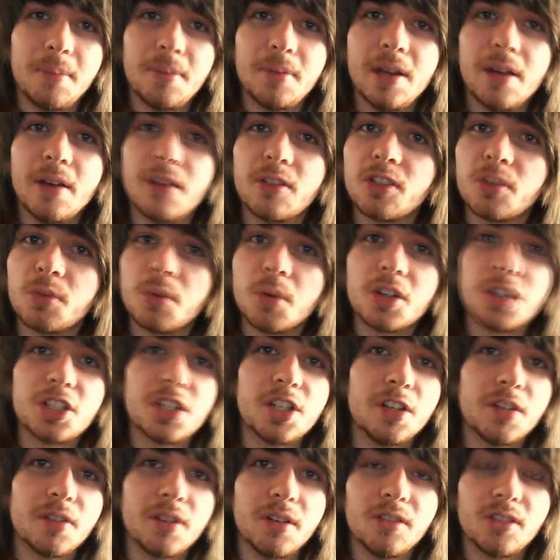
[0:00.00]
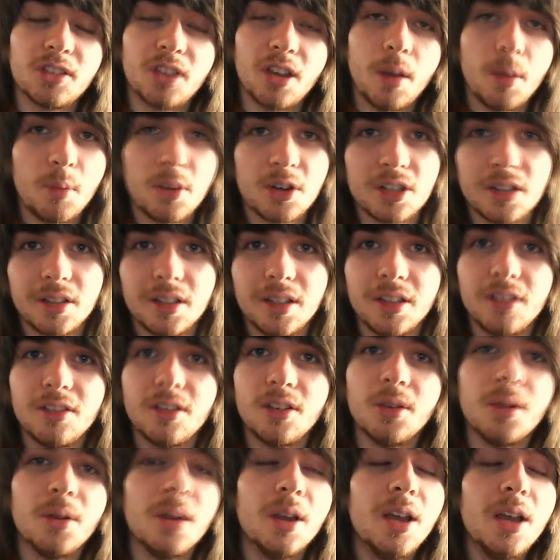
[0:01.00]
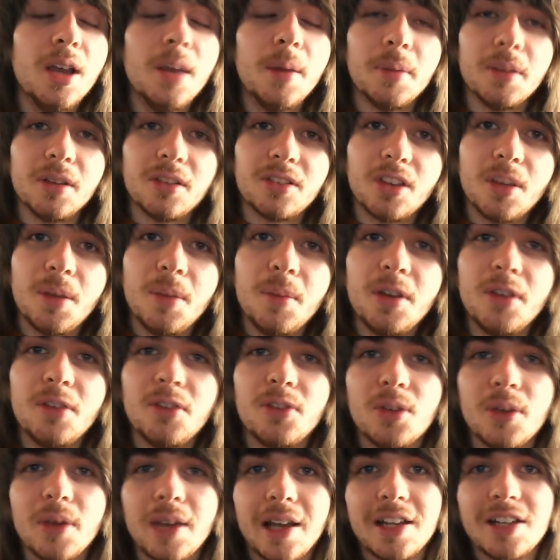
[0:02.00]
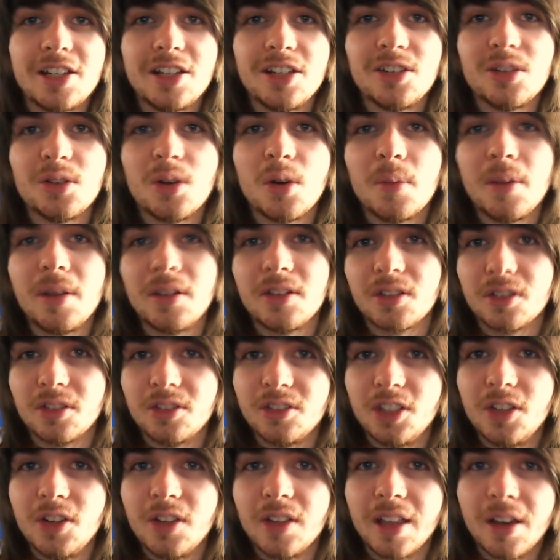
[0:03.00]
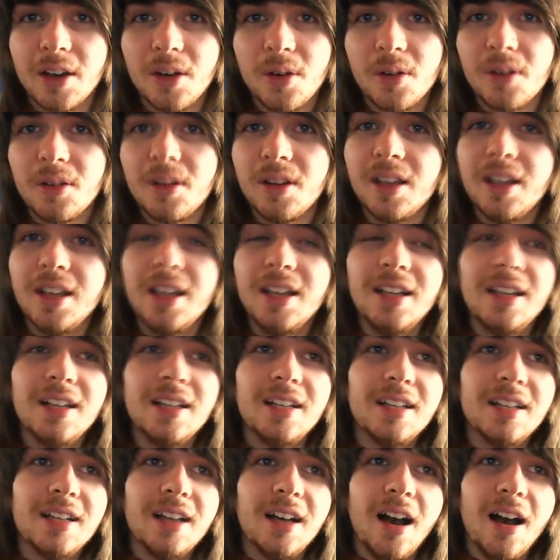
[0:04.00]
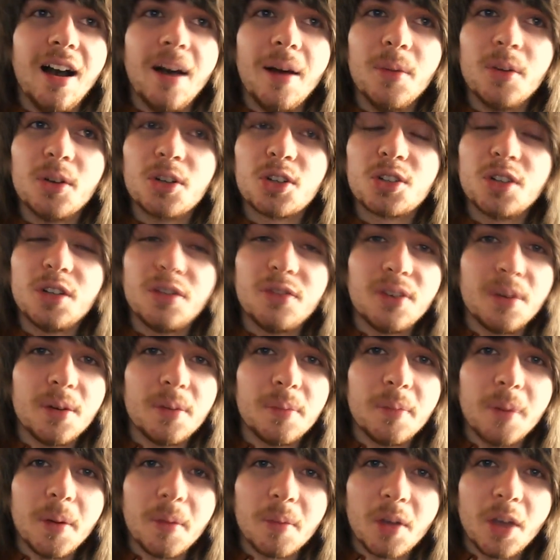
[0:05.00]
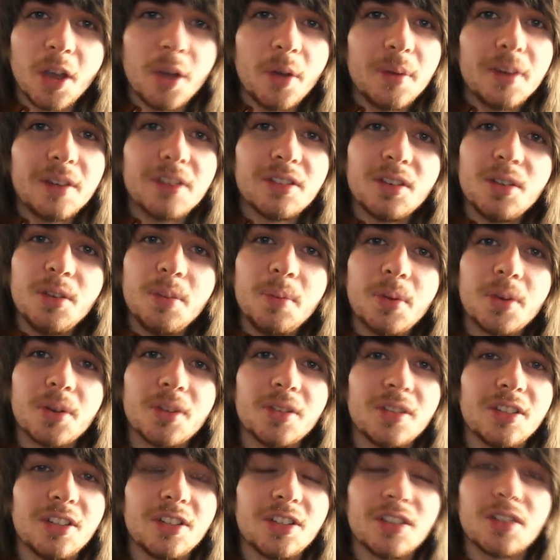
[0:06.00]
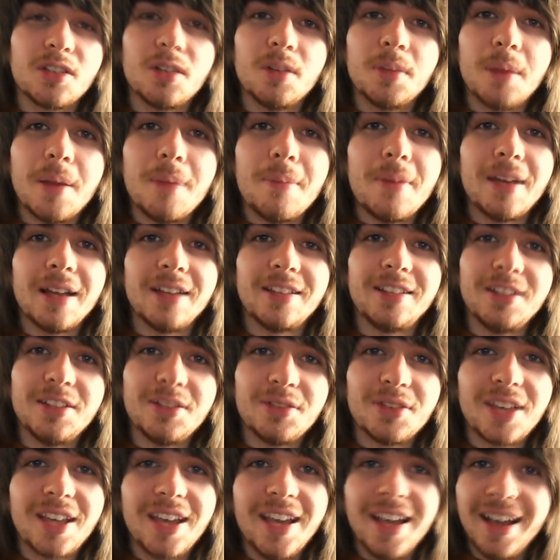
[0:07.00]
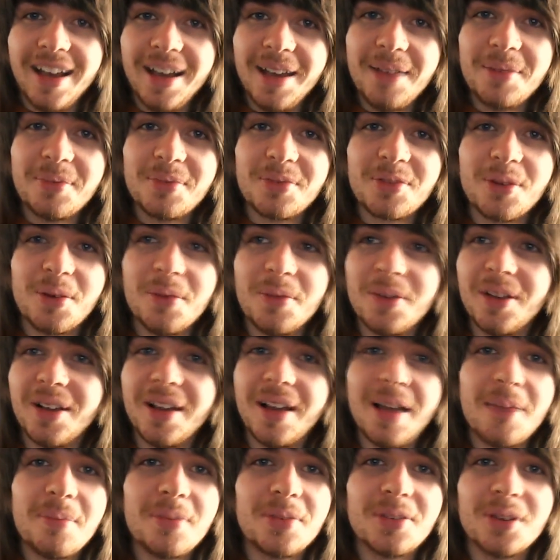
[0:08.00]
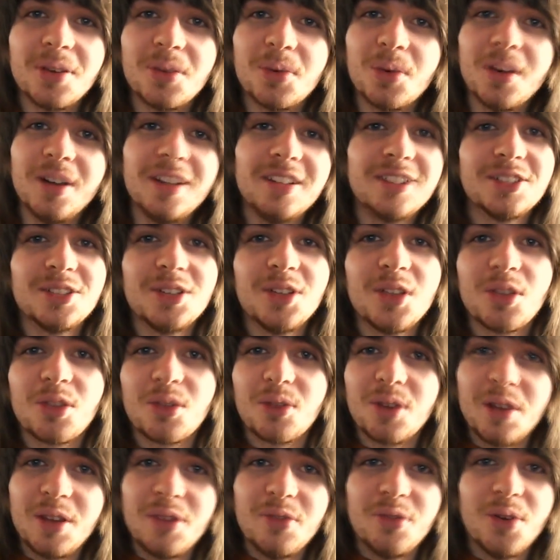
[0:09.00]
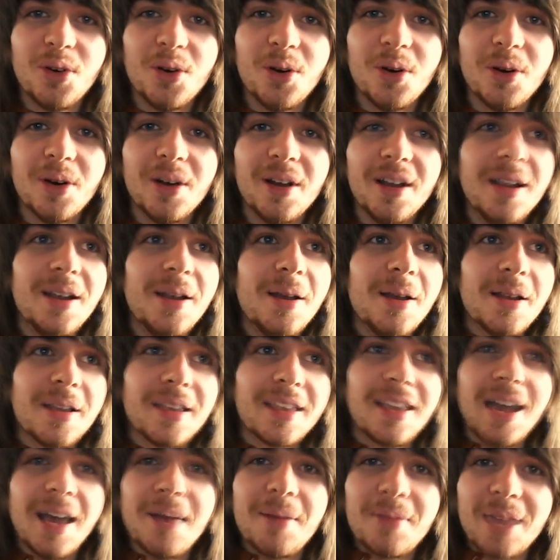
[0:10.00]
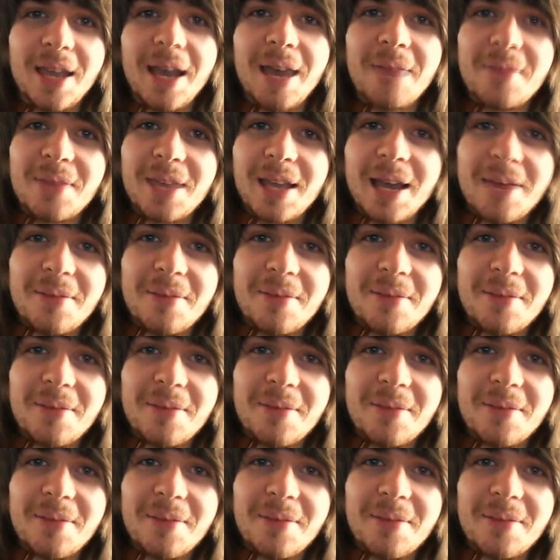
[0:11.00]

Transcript: gap now, just watching in your own time, which I did do. But so many of you actually do want me to continue that on. I'm not sure if I'm going to, because there's just going to be a massive gap from like episode 1, 2, 3, 4, gap,